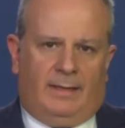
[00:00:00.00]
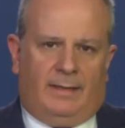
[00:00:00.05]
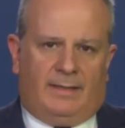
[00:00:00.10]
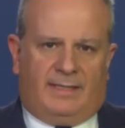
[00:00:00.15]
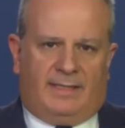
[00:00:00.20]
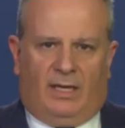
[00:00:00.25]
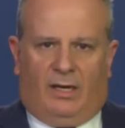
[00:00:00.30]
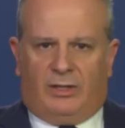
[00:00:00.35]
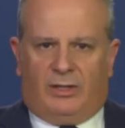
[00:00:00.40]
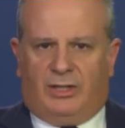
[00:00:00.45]

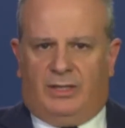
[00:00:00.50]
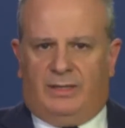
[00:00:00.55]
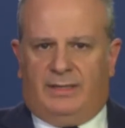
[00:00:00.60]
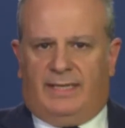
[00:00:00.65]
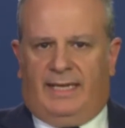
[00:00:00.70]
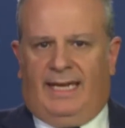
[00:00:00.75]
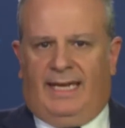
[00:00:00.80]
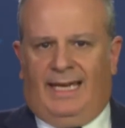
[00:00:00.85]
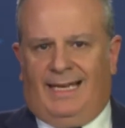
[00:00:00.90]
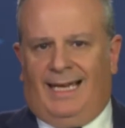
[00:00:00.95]

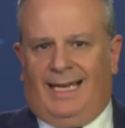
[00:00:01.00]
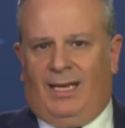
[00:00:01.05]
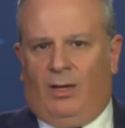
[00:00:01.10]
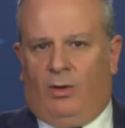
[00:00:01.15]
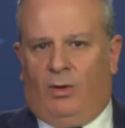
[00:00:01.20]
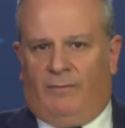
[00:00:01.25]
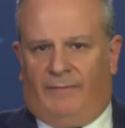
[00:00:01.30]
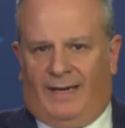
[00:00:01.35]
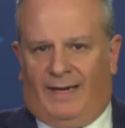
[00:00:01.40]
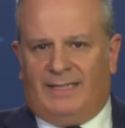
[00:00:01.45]
Sergeant Hillel
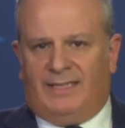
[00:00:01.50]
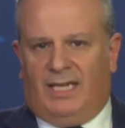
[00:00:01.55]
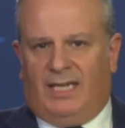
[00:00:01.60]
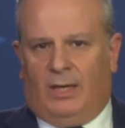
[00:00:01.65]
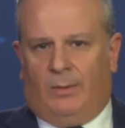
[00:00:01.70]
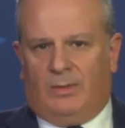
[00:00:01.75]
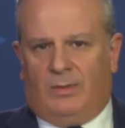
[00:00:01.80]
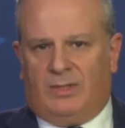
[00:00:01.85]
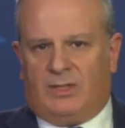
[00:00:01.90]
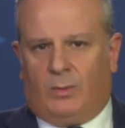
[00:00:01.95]

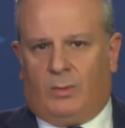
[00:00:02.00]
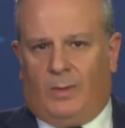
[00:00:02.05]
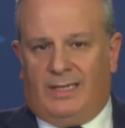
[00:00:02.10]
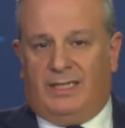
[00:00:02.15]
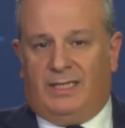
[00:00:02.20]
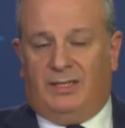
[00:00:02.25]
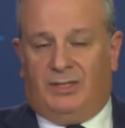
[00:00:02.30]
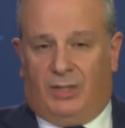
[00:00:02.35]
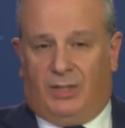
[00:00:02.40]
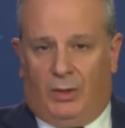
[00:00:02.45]
Ovadia was
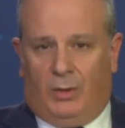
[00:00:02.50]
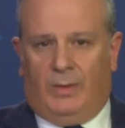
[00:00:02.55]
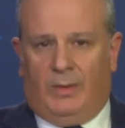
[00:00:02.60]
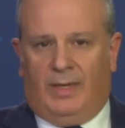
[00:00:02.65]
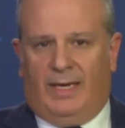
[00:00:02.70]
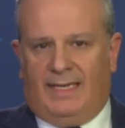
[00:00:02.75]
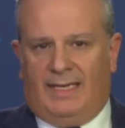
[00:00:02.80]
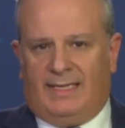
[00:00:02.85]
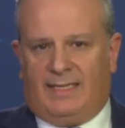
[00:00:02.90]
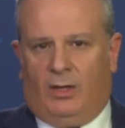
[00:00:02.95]
22
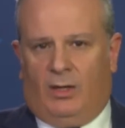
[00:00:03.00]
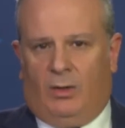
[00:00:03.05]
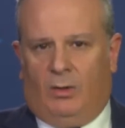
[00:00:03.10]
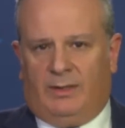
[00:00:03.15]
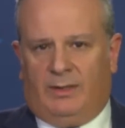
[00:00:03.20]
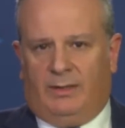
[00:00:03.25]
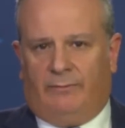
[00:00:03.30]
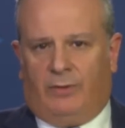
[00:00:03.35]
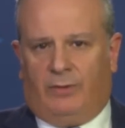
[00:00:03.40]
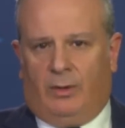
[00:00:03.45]
years
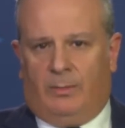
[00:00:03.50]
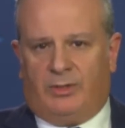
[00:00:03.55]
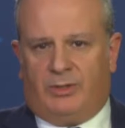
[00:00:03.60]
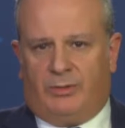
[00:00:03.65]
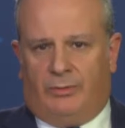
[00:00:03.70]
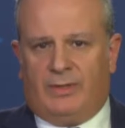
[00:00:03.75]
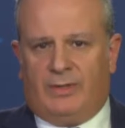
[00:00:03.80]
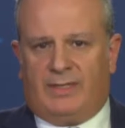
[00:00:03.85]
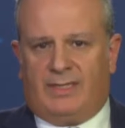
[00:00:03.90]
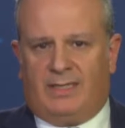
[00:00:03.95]
old and from
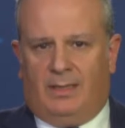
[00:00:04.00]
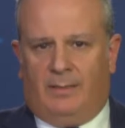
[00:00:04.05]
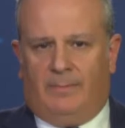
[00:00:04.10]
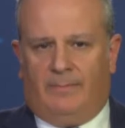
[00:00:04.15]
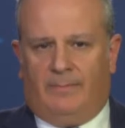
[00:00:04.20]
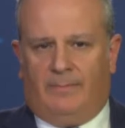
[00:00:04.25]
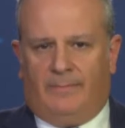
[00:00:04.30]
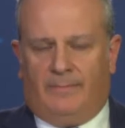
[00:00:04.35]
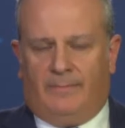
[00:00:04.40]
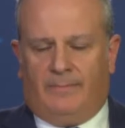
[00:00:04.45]

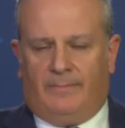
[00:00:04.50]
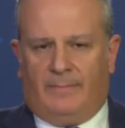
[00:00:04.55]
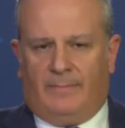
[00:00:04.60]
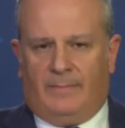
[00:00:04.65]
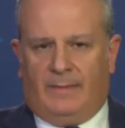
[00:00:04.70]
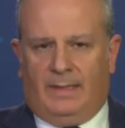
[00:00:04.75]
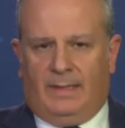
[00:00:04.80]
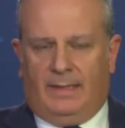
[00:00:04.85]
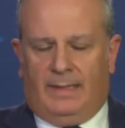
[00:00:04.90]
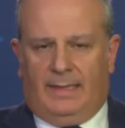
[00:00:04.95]
Jerusalem.
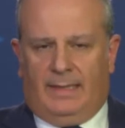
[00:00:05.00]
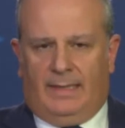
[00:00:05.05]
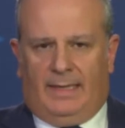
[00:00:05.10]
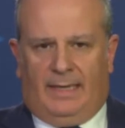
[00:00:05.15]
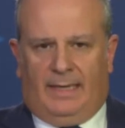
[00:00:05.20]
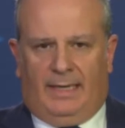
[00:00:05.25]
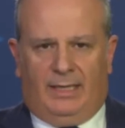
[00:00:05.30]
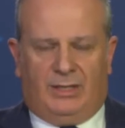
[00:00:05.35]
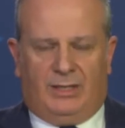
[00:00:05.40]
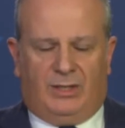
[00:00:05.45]

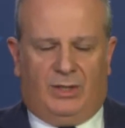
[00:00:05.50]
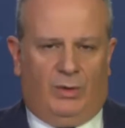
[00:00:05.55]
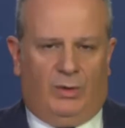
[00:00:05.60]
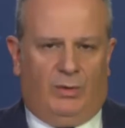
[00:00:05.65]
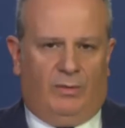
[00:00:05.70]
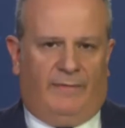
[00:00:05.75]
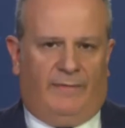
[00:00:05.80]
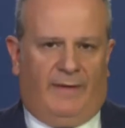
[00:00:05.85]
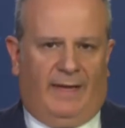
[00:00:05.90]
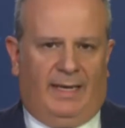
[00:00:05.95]
He
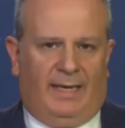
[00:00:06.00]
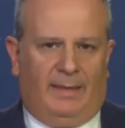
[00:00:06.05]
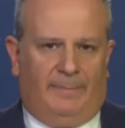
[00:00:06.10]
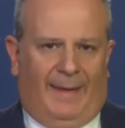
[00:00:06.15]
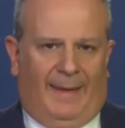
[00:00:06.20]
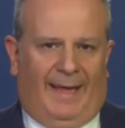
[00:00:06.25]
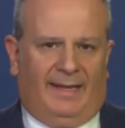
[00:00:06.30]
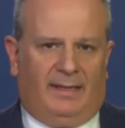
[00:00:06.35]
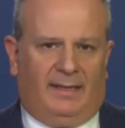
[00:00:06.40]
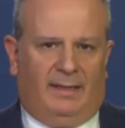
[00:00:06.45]
too fell in
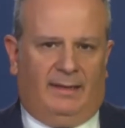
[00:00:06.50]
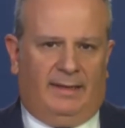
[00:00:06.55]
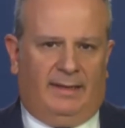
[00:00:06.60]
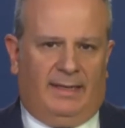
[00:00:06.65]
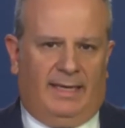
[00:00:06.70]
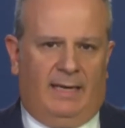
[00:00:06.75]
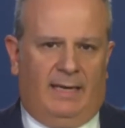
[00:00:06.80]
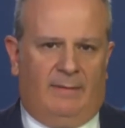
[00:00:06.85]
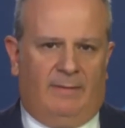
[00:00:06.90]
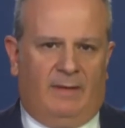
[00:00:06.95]
battle
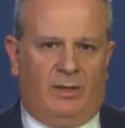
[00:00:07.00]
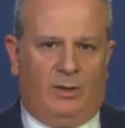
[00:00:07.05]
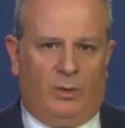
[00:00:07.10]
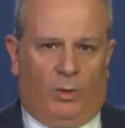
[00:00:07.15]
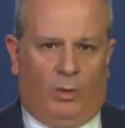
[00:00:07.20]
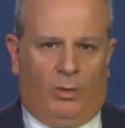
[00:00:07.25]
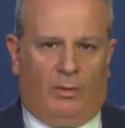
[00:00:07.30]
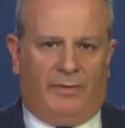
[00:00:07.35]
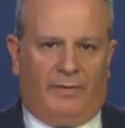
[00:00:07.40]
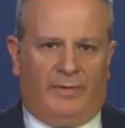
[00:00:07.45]
in the
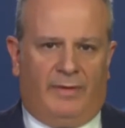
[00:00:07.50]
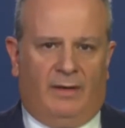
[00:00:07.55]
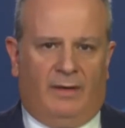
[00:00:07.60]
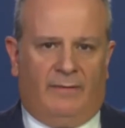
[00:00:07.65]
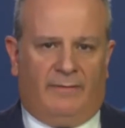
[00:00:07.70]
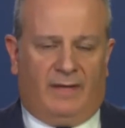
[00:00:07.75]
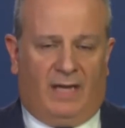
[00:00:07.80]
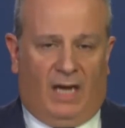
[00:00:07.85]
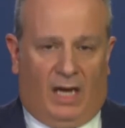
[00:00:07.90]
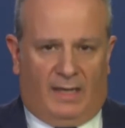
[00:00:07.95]
north
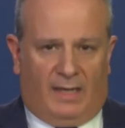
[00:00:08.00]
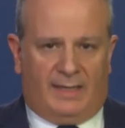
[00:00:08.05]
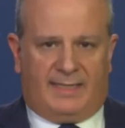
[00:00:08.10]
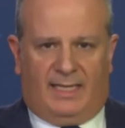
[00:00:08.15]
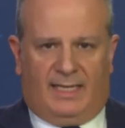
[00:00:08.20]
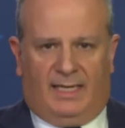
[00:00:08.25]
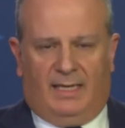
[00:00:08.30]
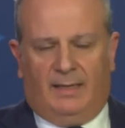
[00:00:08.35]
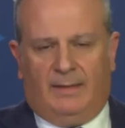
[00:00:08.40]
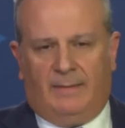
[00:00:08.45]
of
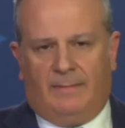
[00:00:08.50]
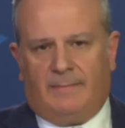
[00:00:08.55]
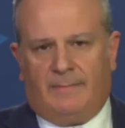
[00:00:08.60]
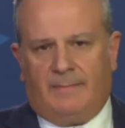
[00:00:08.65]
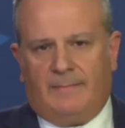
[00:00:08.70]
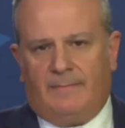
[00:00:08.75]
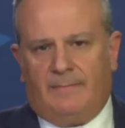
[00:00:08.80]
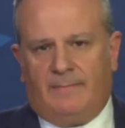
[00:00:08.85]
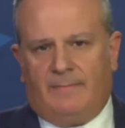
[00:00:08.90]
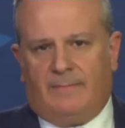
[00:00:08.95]
Gaza.
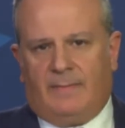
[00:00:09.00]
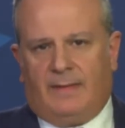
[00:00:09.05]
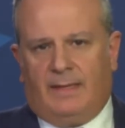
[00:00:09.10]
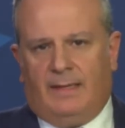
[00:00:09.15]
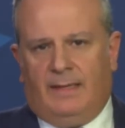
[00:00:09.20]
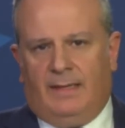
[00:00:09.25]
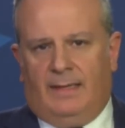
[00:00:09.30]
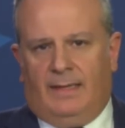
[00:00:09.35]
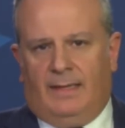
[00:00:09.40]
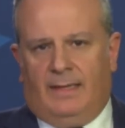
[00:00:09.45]

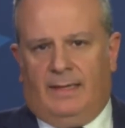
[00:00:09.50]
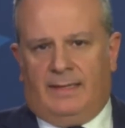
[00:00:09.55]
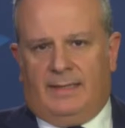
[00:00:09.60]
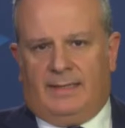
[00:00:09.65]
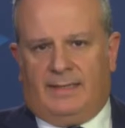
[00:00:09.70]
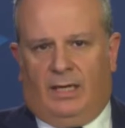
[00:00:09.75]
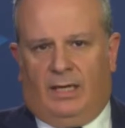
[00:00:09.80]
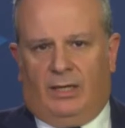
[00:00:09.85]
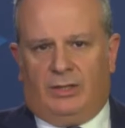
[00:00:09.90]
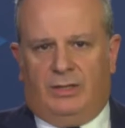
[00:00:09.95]

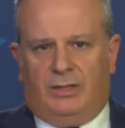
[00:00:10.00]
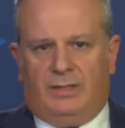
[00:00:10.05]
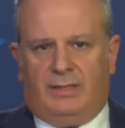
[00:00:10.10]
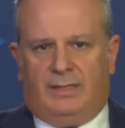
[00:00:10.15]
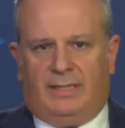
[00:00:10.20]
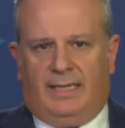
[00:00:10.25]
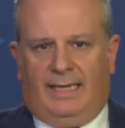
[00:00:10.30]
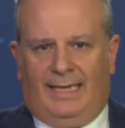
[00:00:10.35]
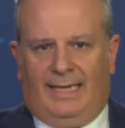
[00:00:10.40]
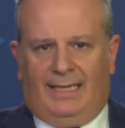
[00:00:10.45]

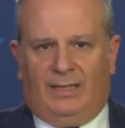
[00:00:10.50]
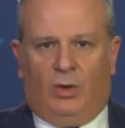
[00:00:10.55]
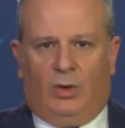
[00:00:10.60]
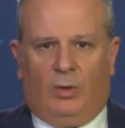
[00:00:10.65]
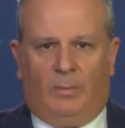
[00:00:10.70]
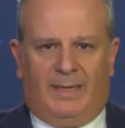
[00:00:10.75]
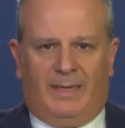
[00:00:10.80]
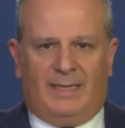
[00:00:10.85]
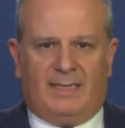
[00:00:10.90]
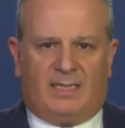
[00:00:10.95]
Sergeant
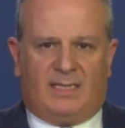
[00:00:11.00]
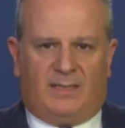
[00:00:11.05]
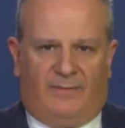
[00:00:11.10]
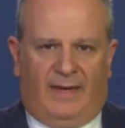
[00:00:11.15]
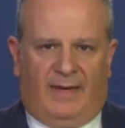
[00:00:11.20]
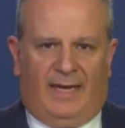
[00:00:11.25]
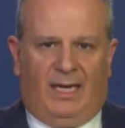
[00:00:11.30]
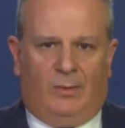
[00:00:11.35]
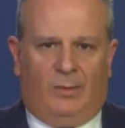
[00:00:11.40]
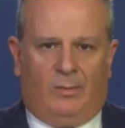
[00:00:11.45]
Ido Ben
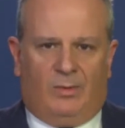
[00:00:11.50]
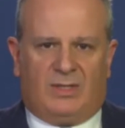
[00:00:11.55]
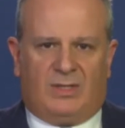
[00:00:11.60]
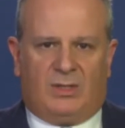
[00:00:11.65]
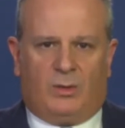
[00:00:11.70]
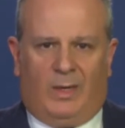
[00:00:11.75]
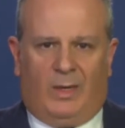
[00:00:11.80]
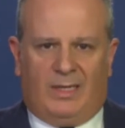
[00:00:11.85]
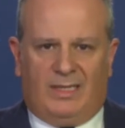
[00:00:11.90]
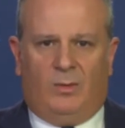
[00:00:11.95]
Svi was
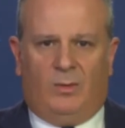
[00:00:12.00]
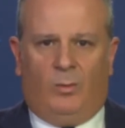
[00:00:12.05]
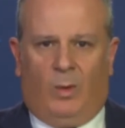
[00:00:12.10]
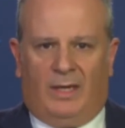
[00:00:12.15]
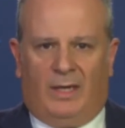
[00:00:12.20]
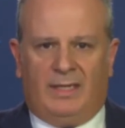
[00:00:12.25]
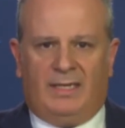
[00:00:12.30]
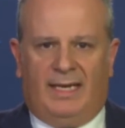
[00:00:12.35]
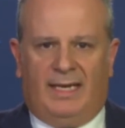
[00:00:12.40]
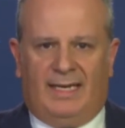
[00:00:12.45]

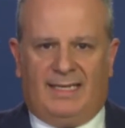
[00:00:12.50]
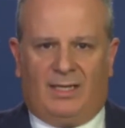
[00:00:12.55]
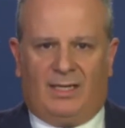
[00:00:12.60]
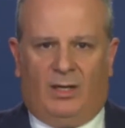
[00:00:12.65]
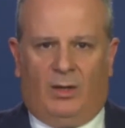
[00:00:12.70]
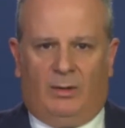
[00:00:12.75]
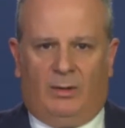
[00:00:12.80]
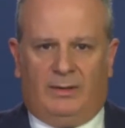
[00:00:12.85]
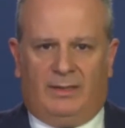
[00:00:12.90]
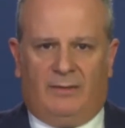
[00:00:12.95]
21 years
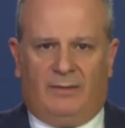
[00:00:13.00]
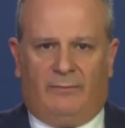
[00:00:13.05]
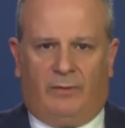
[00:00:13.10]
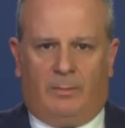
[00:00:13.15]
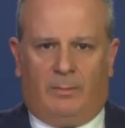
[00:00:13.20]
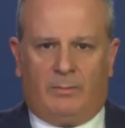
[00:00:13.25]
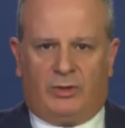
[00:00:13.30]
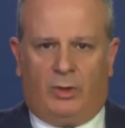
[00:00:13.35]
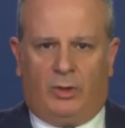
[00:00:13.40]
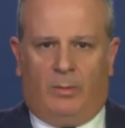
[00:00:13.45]
old and
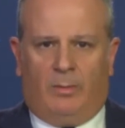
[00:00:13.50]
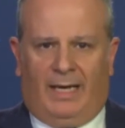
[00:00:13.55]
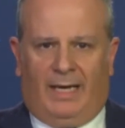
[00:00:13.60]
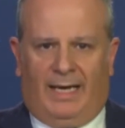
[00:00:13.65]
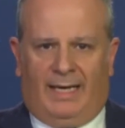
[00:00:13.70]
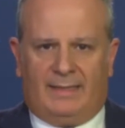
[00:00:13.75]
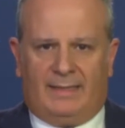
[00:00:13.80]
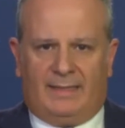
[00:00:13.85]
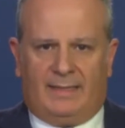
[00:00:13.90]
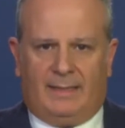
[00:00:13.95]
from
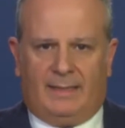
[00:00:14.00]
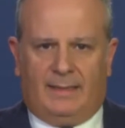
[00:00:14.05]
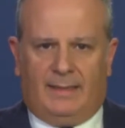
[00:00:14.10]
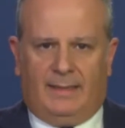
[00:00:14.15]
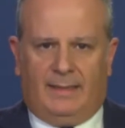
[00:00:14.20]
Shomrat.